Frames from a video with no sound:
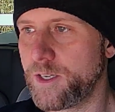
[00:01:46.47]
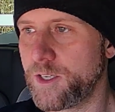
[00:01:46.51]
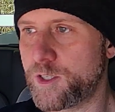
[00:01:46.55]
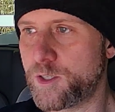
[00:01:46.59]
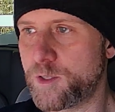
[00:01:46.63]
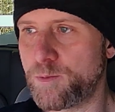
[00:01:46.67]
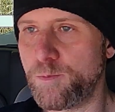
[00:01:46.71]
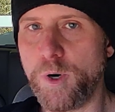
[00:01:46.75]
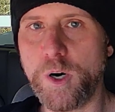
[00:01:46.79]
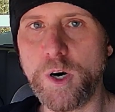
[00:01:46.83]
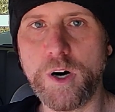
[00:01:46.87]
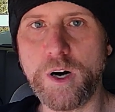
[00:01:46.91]

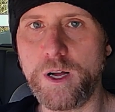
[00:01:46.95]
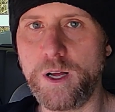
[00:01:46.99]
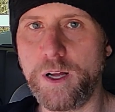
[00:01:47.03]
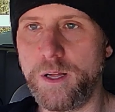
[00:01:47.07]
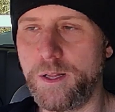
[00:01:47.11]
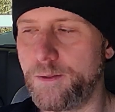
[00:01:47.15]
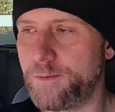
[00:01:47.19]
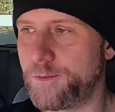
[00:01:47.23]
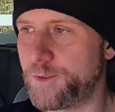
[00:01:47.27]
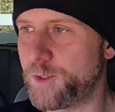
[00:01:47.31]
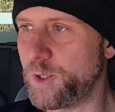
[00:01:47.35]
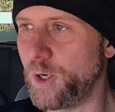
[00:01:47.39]

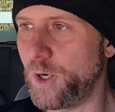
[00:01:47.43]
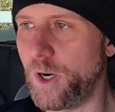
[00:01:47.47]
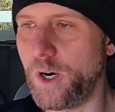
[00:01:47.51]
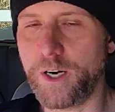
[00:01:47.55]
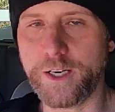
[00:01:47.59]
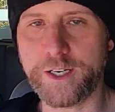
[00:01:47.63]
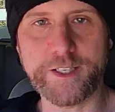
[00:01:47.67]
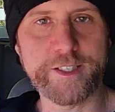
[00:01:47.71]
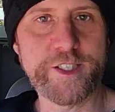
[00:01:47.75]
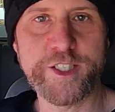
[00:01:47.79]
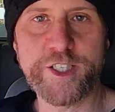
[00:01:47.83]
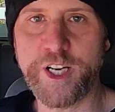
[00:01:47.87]
small
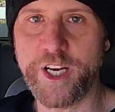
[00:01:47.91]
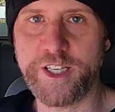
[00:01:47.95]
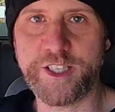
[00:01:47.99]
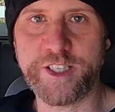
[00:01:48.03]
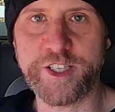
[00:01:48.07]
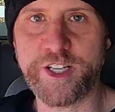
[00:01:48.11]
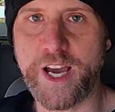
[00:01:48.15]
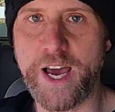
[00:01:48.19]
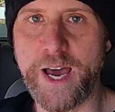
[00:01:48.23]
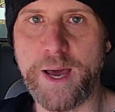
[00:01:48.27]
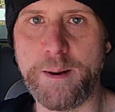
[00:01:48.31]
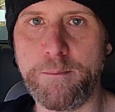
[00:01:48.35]
talk,
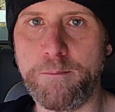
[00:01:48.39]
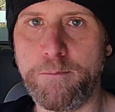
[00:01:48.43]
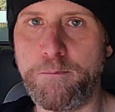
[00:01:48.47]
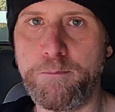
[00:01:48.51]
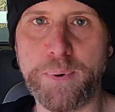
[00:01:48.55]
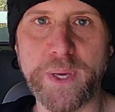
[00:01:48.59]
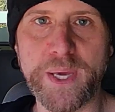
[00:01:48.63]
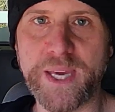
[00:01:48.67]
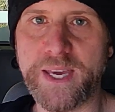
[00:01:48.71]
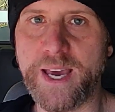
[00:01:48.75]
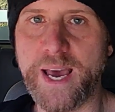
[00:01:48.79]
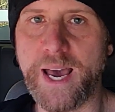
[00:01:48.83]
chit-chat
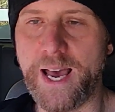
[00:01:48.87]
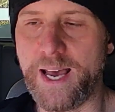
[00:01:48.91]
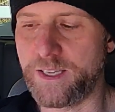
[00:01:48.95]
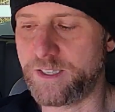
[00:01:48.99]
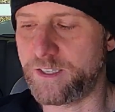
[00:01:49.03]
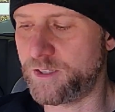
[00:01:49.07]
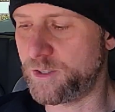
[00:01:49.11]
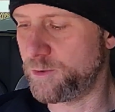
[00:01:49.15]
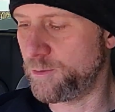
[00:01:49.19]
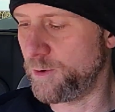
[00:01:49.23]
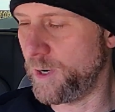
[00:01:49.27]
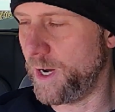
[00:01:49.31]

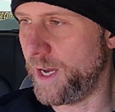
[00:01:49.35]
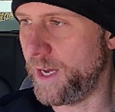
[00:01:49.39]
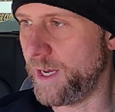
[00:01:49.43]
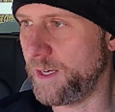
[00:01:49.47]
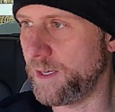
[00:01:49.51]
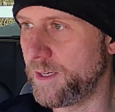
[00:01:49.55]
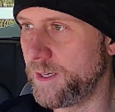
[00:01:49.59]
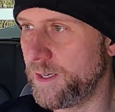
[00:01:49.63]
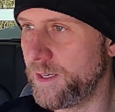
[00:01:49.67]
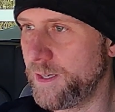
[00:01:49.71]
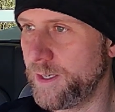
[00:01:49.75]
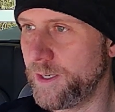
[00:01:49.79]
BS,
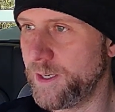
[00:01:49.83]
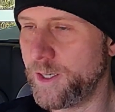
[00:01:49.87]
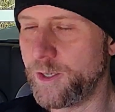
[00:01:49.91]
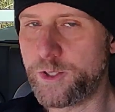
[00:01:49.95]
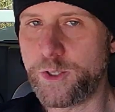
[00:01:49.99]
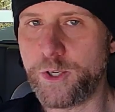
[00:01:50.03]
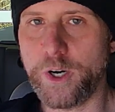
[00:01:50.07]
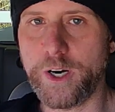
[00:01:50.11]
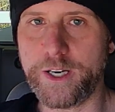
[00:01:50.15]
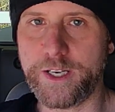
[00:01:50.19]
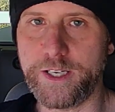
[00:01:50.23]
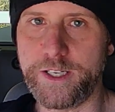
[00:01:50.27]
right? You're
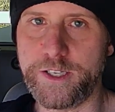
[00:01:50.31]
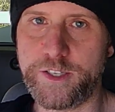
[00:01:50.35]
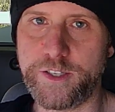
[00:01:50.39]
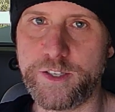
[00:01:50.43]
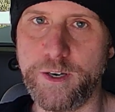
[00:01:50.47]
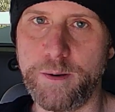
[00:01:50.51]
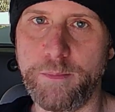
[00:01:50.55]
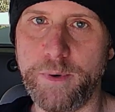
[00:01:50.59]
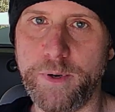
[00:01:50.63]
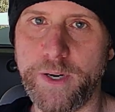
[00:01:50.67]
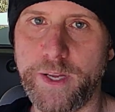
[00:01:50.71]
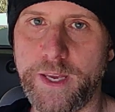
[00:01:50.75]
talking to
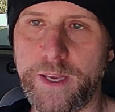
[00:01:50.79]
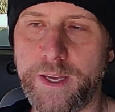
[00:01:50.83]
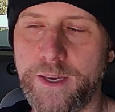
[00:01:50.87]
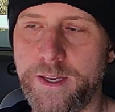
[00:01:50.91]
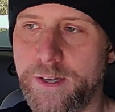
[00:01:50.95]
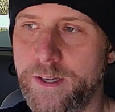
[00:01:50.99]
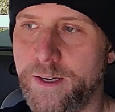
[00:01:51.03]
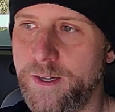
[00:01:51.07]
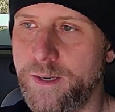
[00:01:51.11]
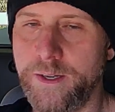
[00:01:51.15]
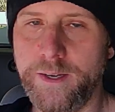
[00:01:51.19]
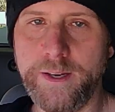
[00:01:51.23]

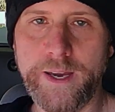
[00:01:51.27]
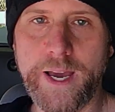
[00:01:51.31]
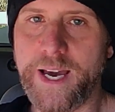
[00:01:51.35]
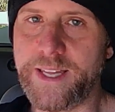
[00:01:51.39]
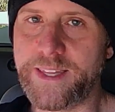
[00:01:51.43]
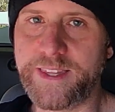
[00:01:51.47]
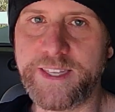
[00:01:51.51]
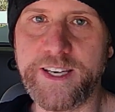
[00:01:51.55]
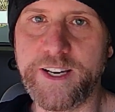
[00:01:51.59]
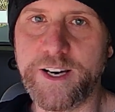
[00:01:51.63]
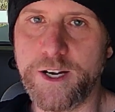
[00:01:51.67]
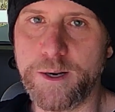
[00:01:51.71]
somebody
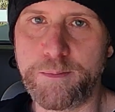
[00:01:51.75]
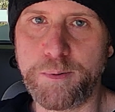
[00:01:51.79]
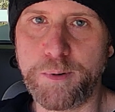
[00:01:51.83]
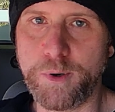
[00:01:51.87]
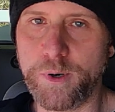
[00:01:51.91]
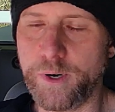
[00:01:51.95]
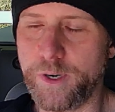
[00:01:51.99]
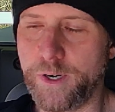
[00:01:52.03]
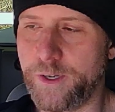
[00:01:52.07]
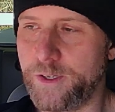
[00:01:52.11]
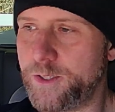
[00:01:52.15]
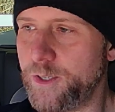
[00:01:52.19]
at the
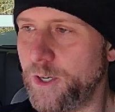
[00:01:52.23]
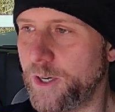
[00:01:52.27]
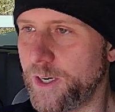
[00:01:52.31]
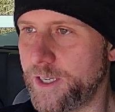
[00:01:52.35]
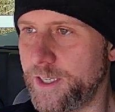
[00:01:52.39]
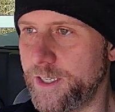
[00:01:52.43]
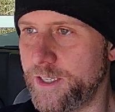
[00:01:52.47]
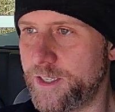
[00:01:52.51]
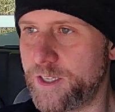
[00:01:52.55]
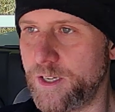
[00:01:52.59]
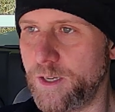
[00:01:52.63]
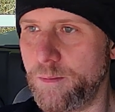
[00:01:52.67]
airport. You're
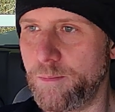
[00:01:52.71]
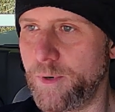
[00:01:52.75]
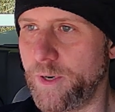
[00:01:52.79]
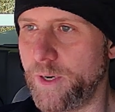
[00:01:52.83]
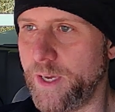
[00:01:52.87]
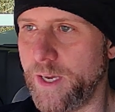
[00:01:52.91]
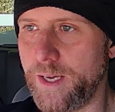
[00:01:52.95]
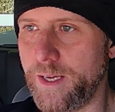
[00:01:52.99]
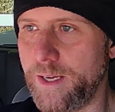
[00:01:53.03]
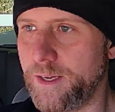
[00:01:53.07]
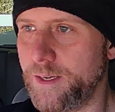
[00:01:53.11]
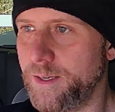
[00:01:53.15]
talking to
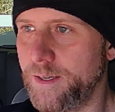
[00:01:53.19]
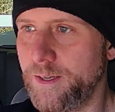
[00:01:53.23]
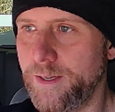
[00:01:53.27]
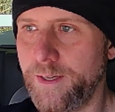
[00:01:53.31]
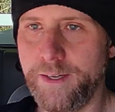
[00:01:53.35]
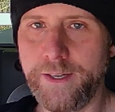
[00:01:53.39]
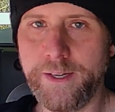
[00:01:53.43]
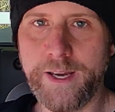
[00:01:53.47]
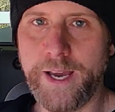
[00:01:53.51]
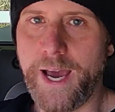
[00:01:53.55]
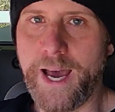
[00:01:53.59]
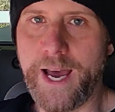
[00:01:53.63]
somebody
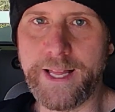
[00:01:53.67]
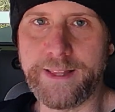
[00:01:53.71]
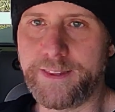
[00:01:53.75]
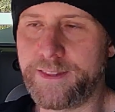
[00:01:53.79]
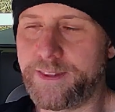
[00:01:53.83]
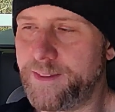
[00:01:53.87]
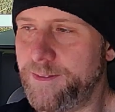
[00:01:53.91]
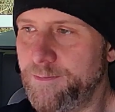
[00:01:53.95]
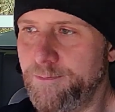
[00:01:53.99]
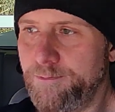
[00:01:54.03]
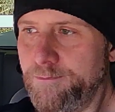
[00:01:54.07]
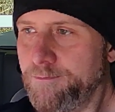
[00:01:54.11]
at
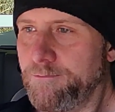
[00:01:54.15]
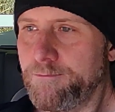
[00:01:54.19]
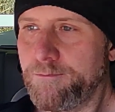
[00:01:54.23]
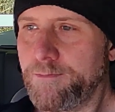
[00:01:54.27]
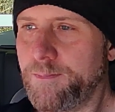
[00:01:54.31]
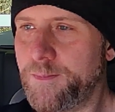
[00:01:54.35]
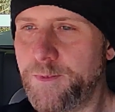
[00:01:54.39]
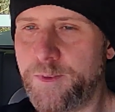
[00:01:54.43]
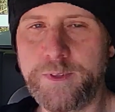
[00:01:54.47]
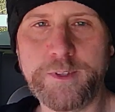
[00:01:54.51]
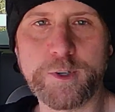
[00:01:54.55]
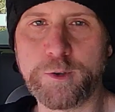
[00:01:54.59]

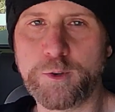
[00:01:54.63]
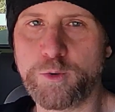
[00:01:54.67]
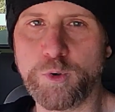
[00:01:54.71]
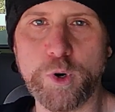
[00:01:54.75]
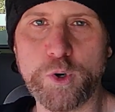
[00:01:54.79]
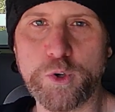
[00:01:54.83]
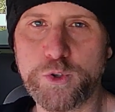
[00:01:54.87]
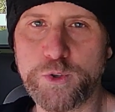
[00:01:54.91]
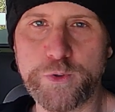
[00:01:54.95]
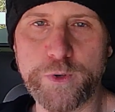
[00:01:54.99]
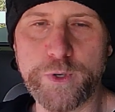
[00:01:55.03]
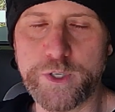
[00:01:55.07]
the
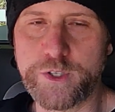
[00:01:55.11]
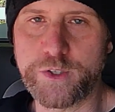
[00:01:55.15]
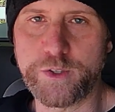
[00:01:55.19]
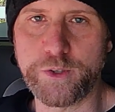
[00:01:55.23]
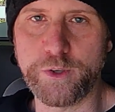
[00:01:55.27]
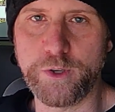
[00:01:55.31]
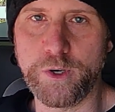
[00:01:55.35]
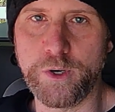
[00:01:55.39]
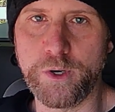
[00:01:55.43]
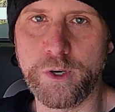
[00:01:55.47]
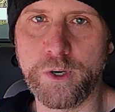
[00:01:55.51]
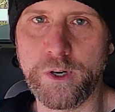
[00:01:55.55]
grocery
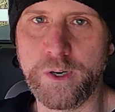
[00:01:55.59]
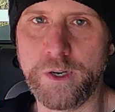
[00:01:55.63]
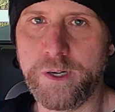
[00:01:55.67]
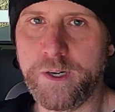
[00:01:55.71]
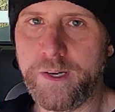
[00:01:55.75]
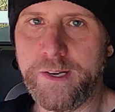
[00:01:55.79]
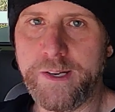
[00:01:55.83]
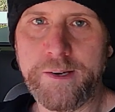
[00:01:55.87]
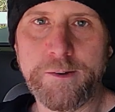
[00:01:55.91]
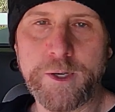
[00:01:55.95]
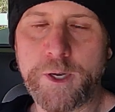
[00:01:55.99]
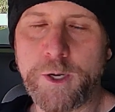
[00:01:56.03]
store.
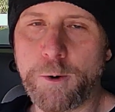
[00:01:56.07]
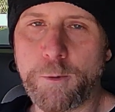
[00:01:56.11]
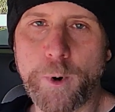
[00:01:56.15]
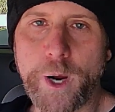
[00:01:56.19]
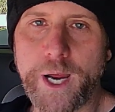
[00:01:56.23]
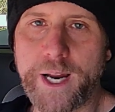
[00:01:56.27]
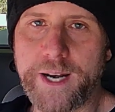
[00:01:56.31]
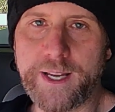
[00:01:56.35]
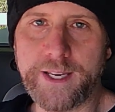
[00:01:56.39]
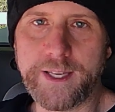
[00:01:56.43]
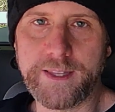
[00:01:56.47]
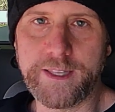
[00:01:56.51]
You're
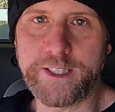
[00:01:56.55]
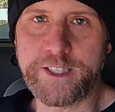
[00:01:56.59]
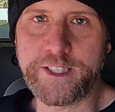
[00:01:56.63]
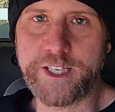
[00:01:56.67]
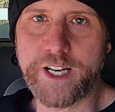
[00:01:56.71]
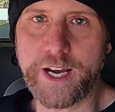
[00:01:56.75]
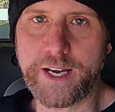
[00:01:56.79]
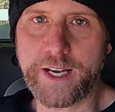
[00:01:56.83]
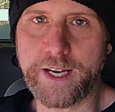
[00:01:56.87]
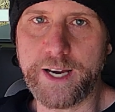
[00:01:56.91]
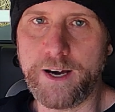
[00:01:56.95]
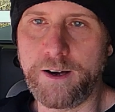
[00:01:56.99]
waiting in the
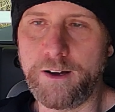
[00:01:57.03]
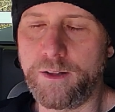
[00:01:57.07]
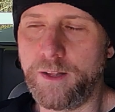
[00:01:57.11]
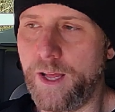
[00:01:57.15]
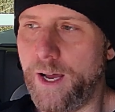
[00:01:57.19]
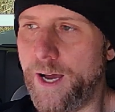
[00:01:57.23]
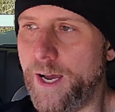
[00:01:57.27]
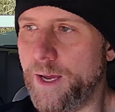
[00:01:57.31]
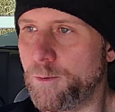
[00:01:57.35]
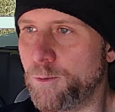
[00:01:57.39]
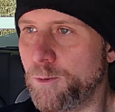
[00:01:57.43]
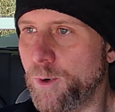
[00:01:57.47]
checkout
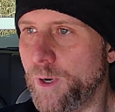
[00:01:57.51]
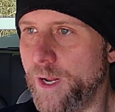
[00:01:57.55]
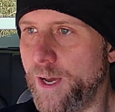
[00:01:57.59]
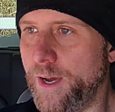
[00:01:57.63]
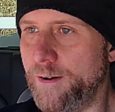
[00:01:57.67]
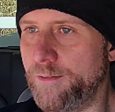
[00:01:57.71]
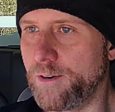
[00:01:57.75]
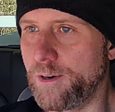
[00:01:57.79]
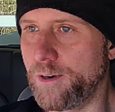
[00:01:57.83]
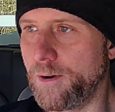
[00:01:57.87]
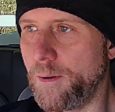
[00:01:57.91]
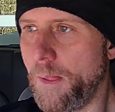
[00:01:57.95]
line,
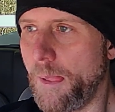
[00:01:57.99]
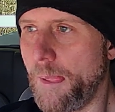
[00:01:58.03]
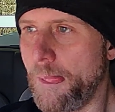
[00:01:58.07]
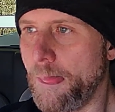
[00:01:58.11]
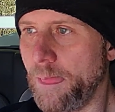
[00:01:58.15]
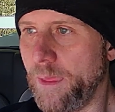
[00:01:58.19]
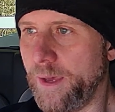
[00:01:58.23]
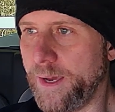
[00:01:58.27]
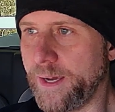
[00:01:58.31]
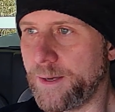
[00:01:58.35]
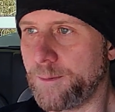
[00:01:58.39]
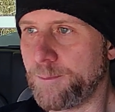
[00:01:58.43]
whatever.
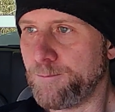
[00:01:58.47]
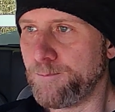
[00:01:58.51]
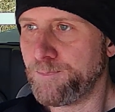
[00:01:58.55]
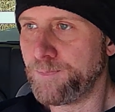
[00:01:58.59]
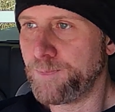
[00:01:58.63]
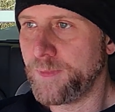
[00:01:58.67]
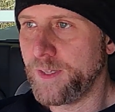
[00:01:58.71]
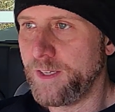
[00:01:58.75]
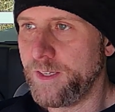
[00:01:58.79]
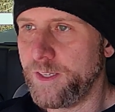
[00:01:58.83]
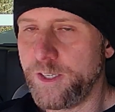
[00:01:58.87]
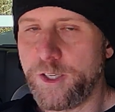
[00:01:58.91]

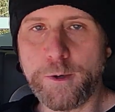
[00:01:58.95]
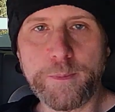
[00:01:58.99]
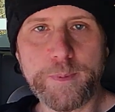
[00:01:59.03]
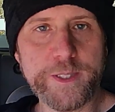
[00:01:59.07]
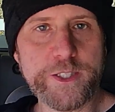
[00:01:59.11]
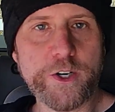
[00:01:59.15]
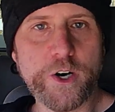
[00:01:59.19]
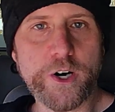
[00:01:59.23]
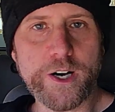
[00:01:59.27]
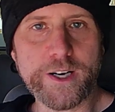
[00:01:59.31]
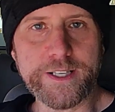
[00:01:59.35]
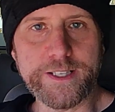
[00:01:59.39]
You'll be
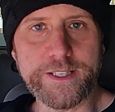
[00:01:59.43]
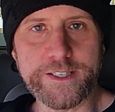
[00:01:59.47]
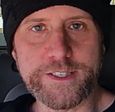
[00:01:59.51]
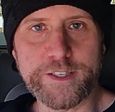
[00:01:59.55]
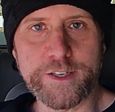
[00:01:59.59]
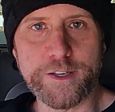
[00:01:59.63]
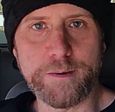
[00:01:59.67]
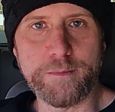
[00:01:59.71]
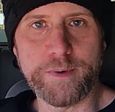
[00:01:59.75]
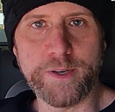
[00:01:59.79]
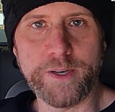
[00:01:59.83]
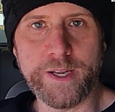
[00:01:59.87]
talking to
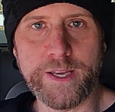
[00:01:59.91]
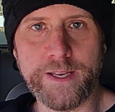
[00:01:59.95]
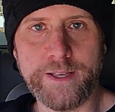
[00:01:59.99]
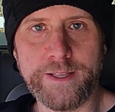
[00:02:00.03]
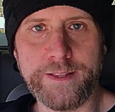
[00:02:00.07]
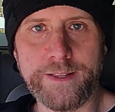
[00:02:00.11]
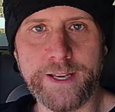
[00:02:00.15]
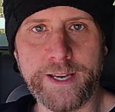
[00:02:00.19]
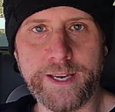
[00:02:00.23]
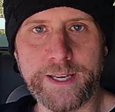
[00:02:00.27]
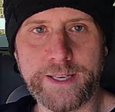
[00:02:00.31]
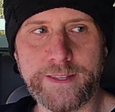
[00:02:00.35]
somebody
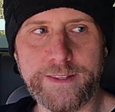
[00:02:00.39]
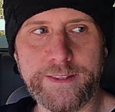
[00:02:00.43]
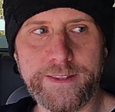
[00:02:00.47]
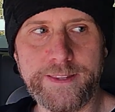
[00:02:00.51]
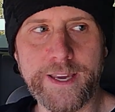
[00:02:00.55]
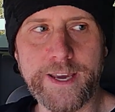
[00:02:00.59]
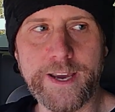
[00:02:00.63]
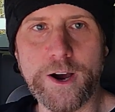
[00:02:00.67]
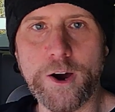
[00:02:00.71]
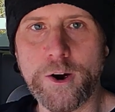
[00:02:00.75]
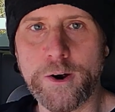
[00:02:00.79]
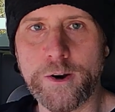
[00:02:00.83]
and,
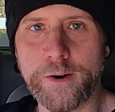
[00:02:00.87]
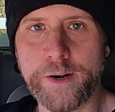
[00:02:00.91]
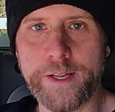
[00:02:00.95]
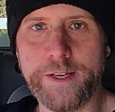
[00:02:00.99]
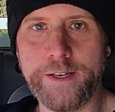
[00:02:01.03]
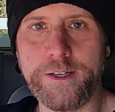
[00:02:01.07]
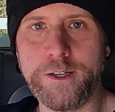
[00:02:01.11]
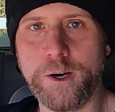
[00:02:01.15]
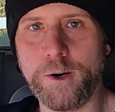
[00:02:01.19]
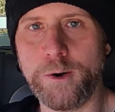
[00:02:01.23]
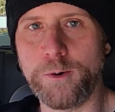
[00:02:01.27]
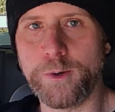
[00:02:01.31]
they
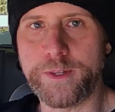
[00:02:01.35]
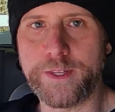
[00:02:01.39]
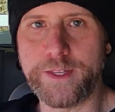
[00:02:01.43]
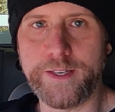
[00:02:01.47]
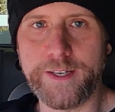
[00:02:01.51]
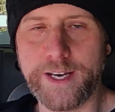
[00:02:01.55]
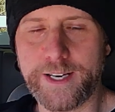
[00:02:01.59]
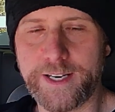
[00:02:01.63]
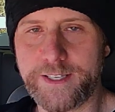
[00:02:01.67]
already know what the